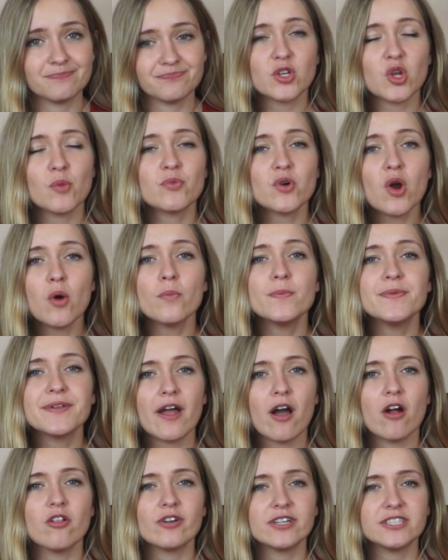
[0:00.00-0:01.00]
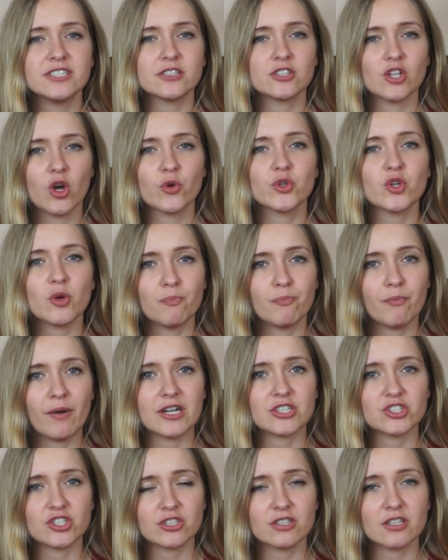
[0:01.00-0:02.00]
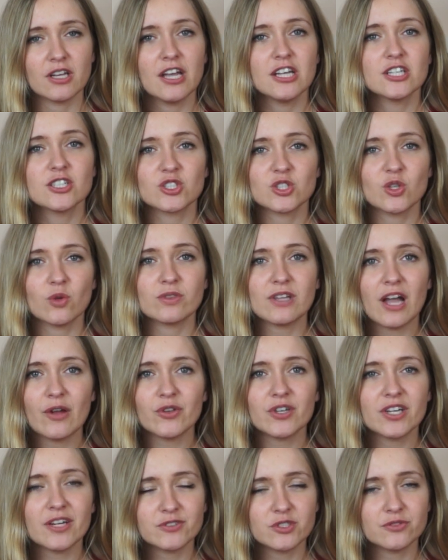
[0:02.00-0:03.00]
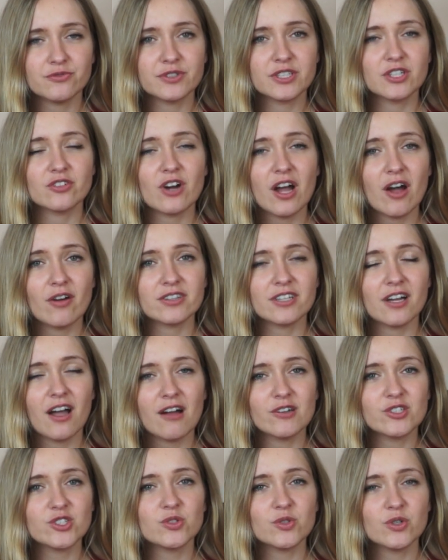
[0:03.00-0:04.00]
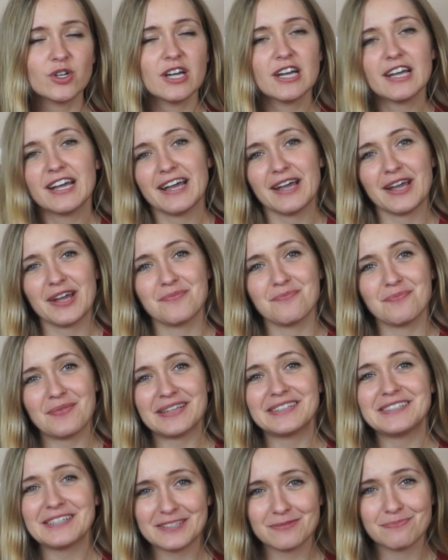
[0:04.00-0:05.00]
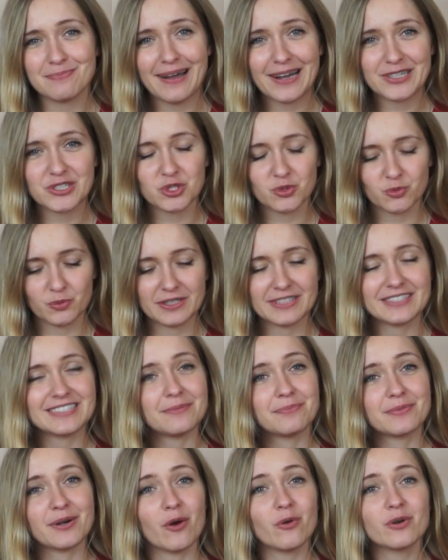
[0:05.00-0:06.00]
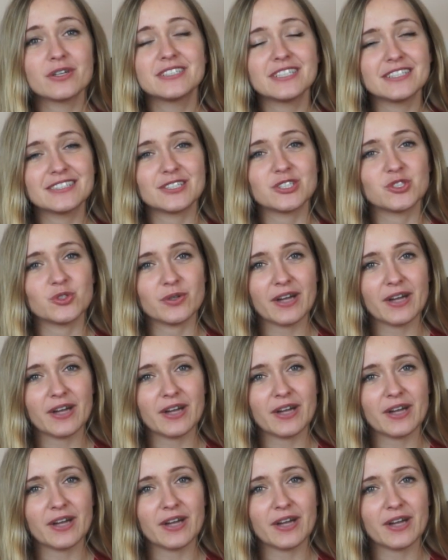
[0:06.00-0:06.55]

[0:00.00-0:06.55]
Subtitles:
You probably already know your budget, so now you have to figure out how to meet this budget with the priorities that you